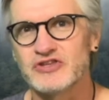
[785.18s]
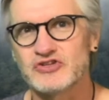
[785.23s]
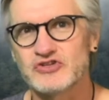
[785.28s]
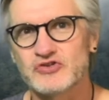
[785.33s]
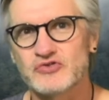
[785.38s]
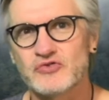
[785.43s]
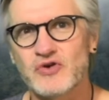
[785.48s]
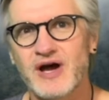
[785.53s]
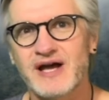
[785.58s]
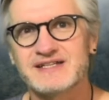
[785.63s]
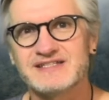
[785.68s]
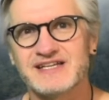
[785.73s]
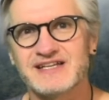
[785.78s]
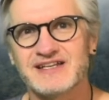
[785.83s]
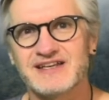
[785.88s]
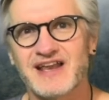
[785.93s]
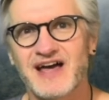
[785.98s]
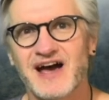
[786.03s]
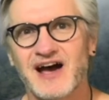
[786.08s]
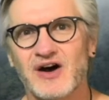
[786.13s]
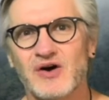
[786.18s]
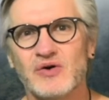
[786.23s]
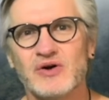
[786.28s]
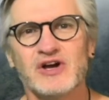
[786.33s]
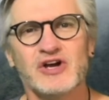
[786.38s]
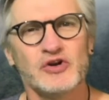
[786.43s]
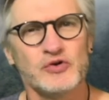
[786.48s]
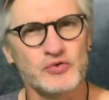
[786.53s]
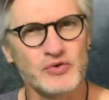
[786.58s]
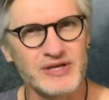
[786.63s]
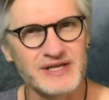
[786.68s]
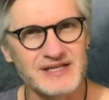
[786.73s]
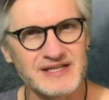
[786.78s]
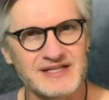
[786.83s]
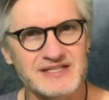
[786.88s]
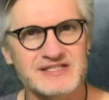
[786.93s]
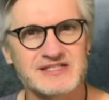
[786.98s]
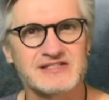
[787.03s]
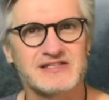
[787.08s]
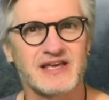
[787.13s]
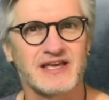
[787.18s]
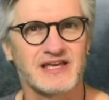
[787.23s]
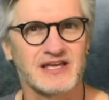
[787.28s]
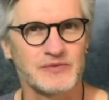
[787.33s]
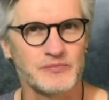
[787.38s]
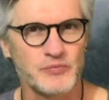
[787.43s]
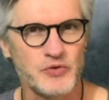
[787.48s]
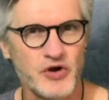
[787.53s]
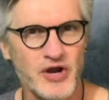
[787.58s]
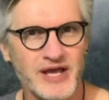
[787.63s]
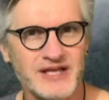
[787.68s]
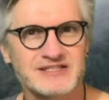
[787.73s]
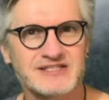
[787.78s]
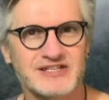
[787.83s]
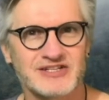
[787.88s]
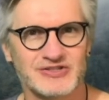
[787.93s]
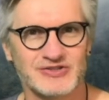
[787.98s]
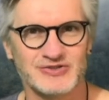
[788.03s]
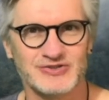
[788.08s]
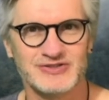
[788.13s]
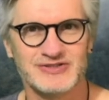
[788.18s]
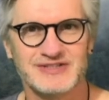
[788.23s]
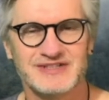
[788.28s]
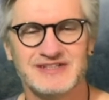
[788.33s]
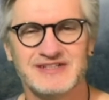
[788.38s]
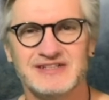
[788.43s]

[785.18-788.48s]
that you're writing now realistic and practical,